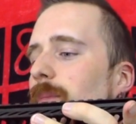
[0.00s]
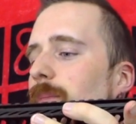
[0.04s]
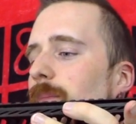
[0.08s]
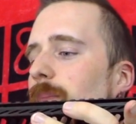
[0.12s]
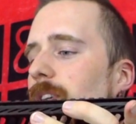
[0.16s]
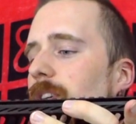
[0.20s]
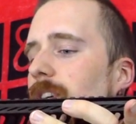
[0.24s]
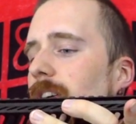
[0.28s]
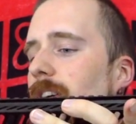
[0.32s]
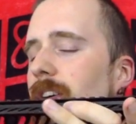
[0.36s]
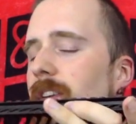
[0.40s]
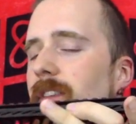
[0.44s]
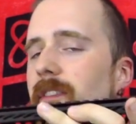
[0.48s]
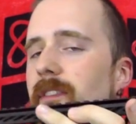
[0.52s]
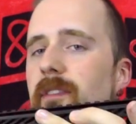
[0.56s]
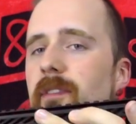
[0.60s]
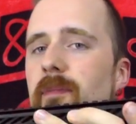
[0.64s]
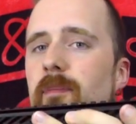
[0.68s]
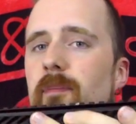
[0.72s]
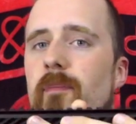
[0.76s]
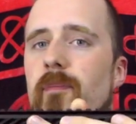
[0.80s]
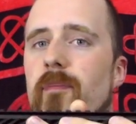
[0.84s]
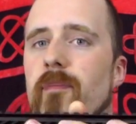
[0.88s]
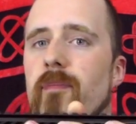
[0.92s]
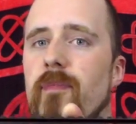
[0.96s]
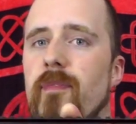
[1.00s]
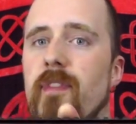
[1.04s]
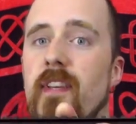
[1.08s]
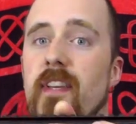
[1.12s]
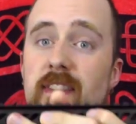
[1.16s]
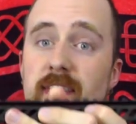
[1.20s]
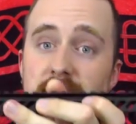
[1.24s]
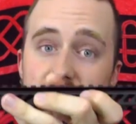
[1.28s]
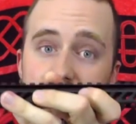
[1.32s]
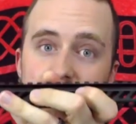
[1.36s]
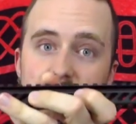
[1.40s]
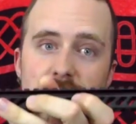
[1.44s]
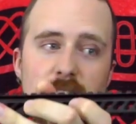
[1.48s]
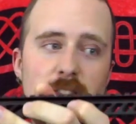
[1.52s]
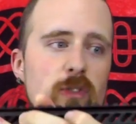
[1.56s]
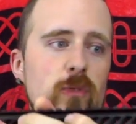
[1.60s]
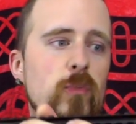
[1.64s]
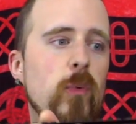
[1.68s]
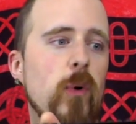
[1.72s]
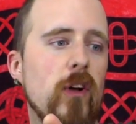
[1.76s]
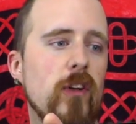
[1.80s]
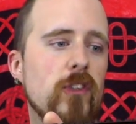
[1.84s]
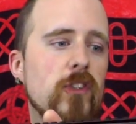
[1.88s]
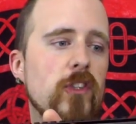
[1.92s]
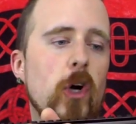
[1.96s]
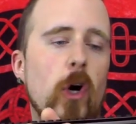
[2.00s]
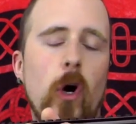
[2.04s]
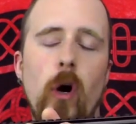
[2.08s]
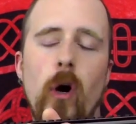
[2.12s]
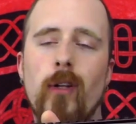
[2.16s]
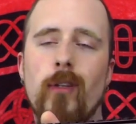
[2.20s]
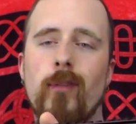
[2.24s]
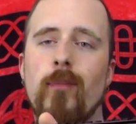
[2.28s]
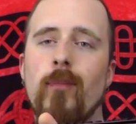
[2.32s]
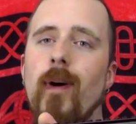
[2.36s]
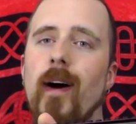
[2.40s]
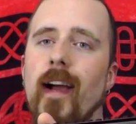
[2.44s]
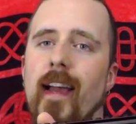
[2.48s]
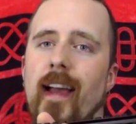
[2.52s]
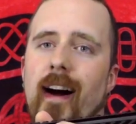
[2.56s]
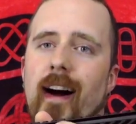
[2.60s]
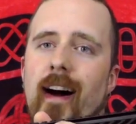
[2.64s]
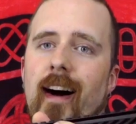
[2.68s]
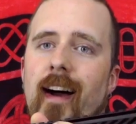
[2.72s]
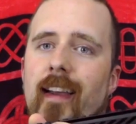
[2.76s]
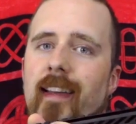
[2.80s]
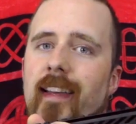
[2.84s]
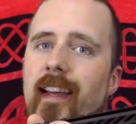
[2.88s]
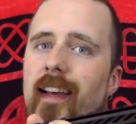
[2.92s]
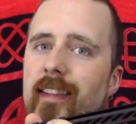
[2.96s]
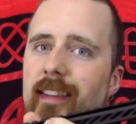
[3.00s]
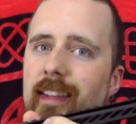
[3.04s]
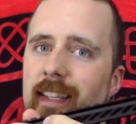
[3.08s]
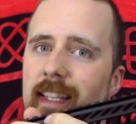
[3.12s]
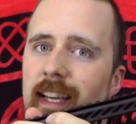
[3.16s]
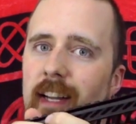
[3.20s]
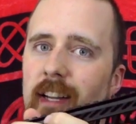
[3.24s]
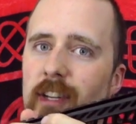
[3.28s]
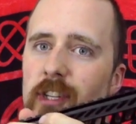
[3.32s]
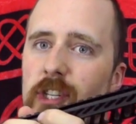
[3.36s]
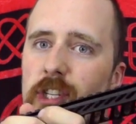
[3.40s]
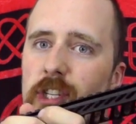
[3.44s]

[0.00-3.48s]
because this is what caught my eye at the gun